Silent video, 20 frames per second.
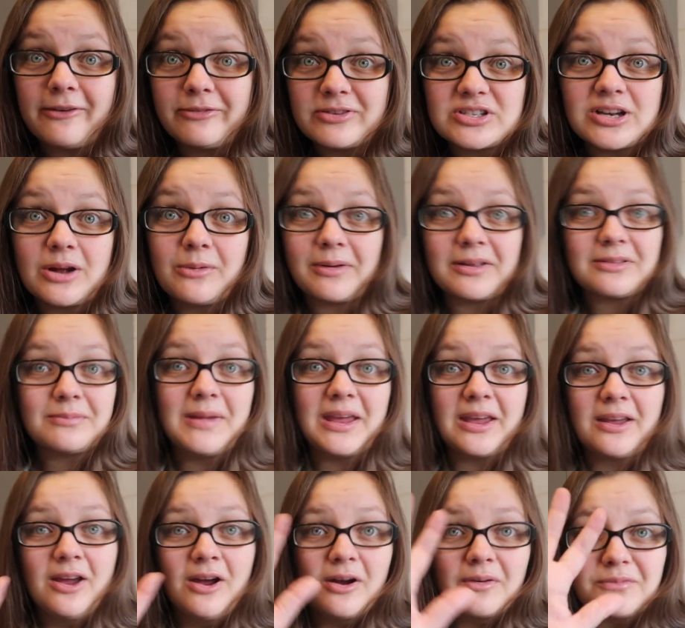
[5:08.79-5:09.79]
If you're still with
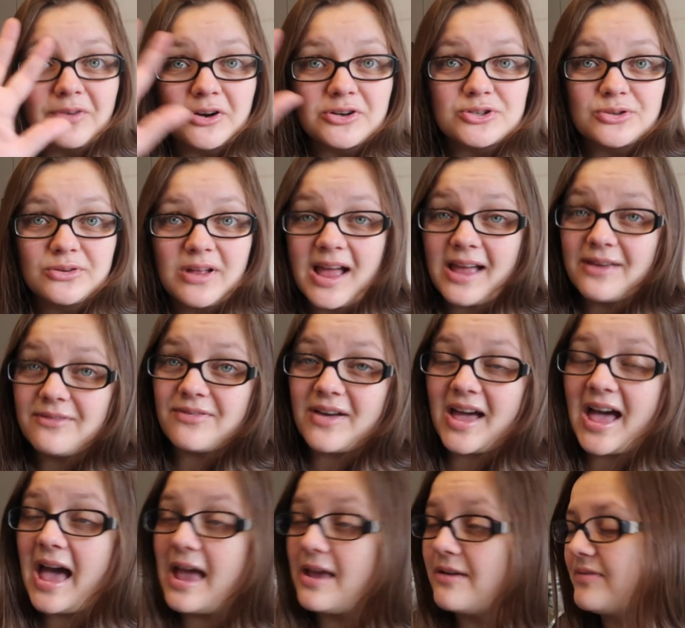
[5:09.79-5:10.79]
me, virtual high
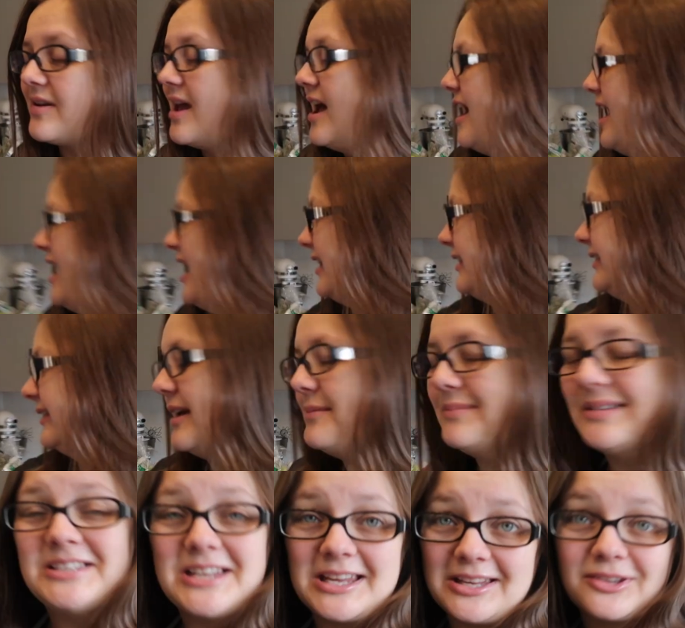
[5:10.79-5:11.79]
five.
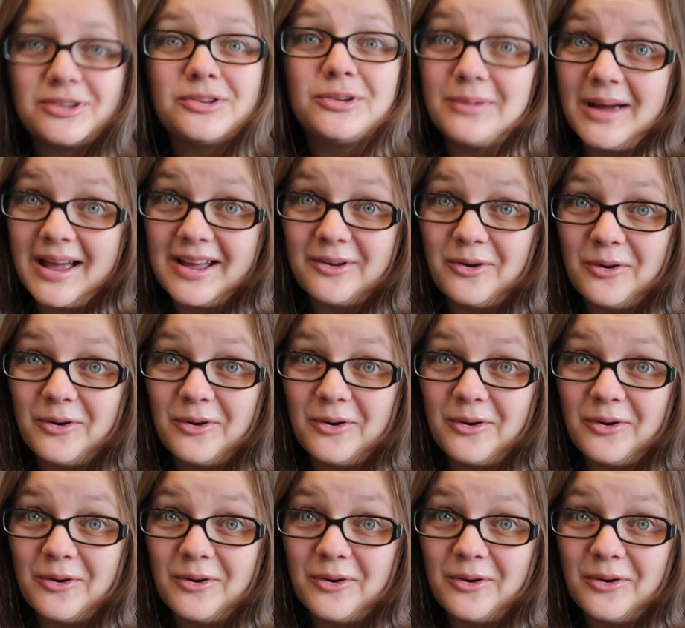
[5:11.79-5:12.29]
Let me take you through what I